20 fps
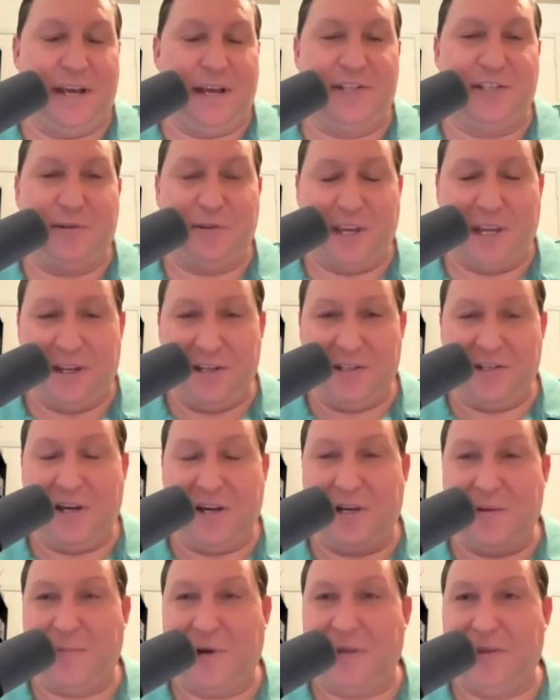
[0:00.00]
So can you
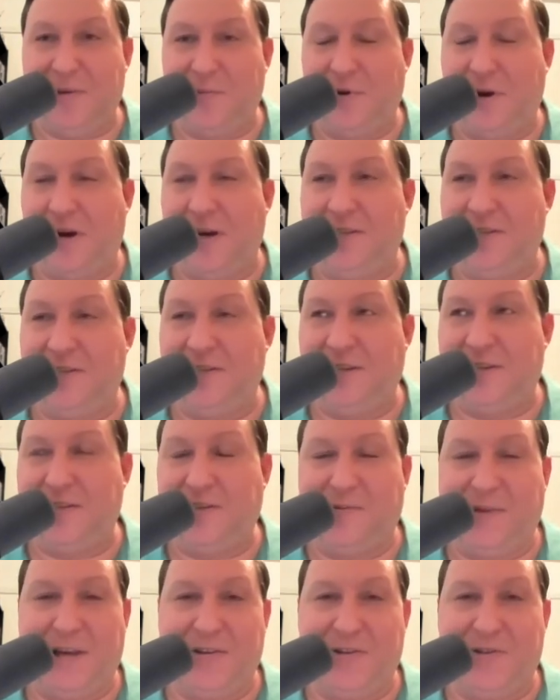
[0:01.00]
talk about the process
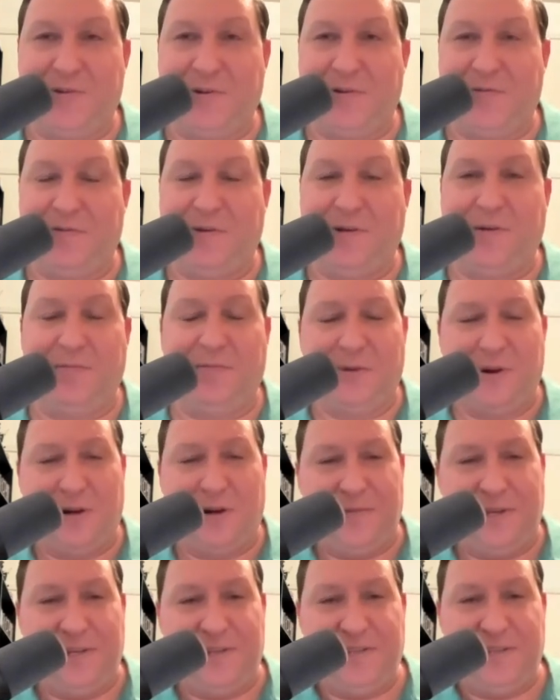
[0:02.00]
of that short film
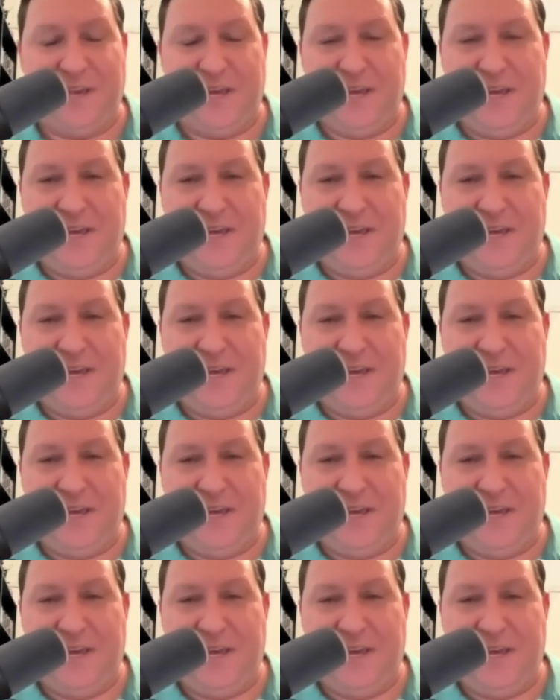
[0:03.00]
from its